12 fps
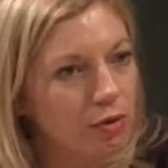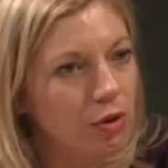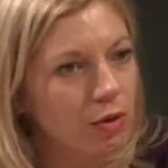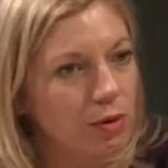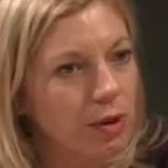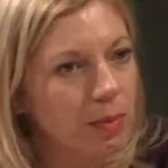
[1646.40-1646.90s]

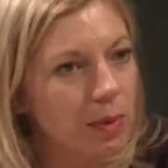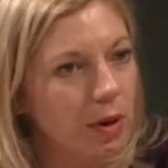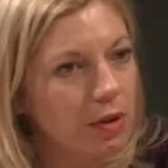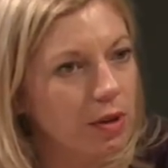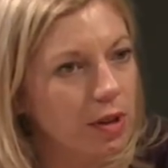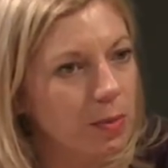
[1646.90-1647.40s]
wrote
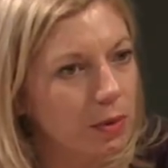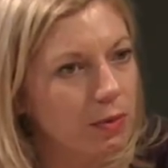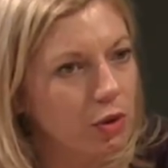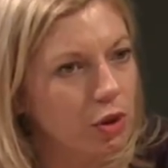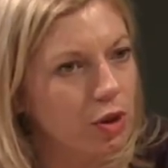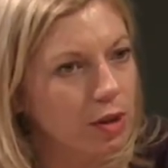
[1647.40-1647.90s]
about this
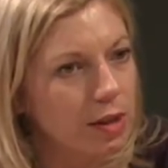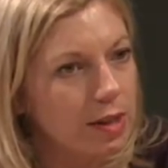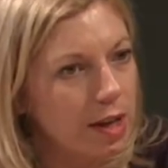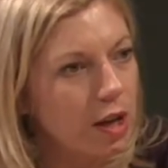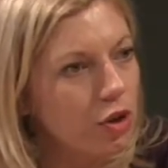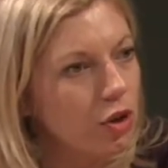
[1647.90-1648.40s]

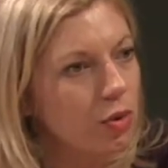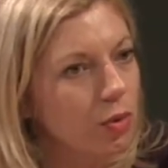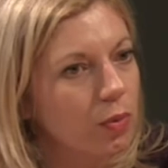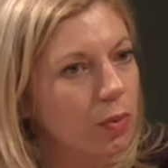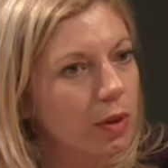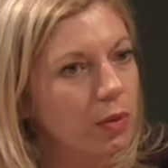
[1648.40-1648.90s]
professionalization
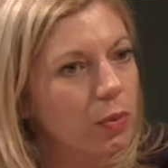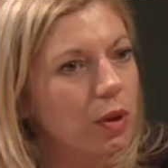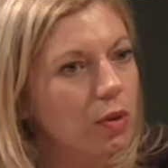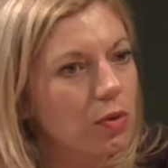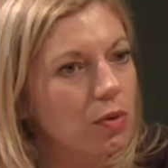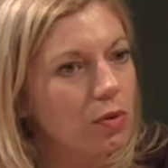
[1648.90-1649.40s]
of what we
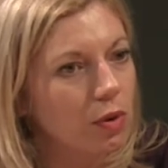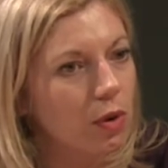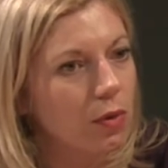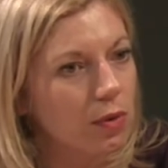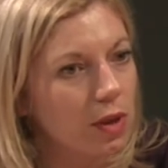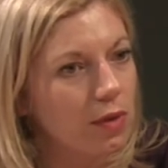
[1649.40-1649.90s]
used to
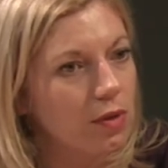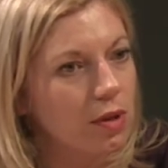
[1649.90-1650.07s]
know, civil